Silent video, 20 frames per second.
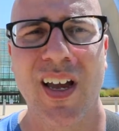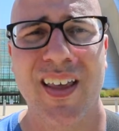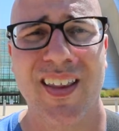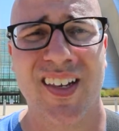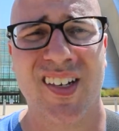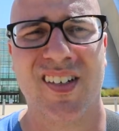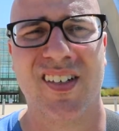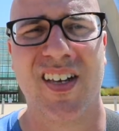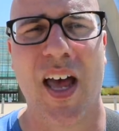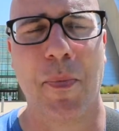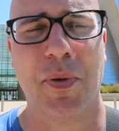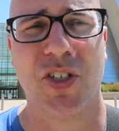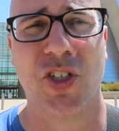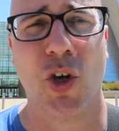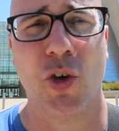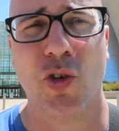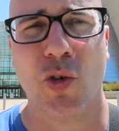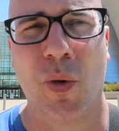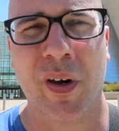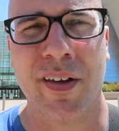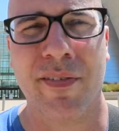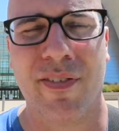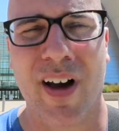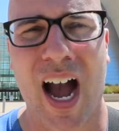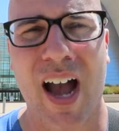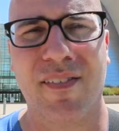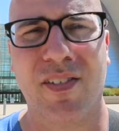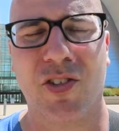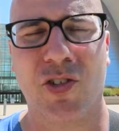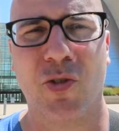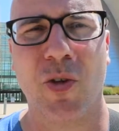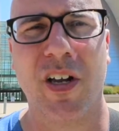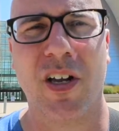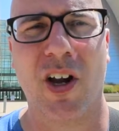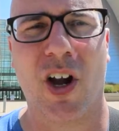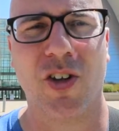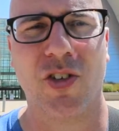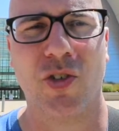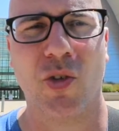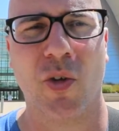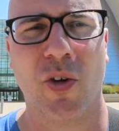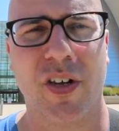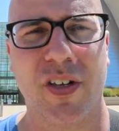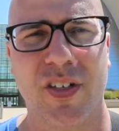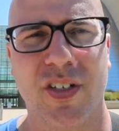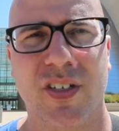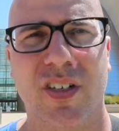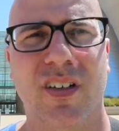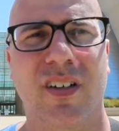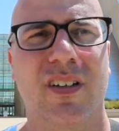This is episode 25 of Streetcar Stories.